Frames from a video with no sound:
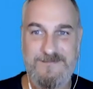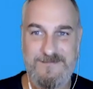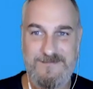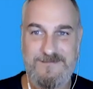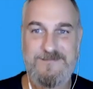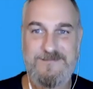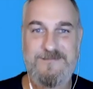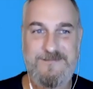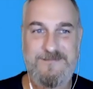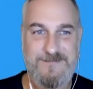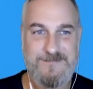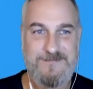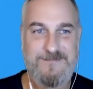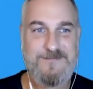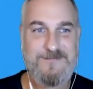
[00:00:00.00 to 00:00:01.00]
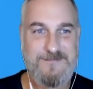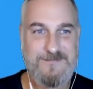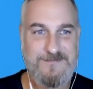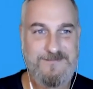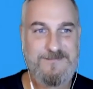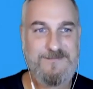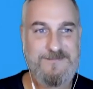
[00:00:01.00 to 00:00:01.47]

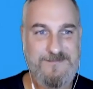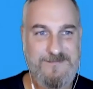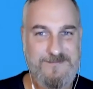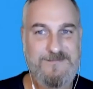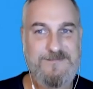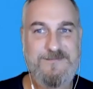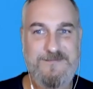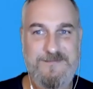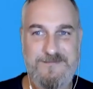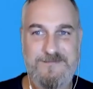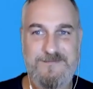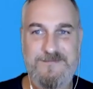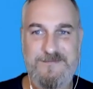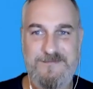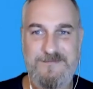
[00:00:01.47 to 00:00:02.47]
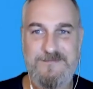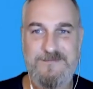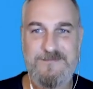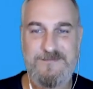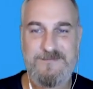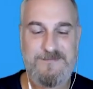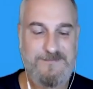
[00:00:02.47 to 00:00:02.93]

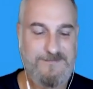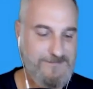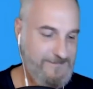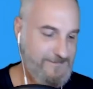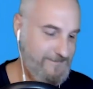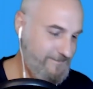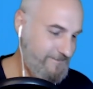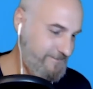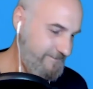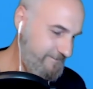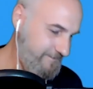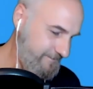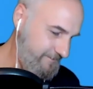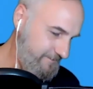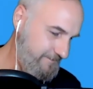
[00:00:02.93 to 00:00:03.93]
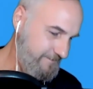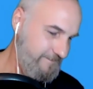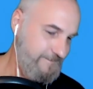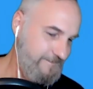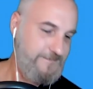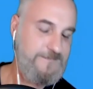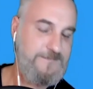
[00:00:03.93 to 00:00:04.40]

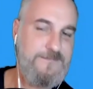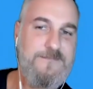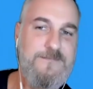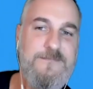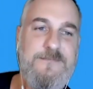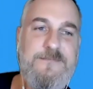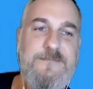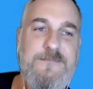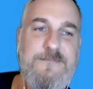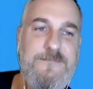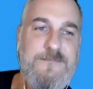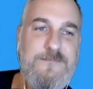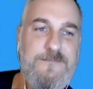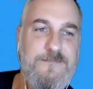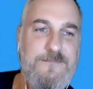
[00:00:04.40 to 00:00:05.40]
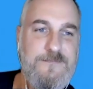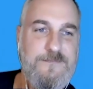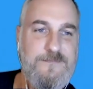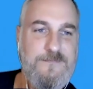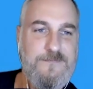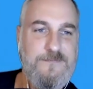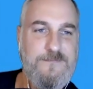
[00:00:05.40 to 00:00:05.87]

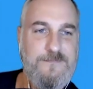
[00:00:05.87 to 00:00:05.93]
[no speech]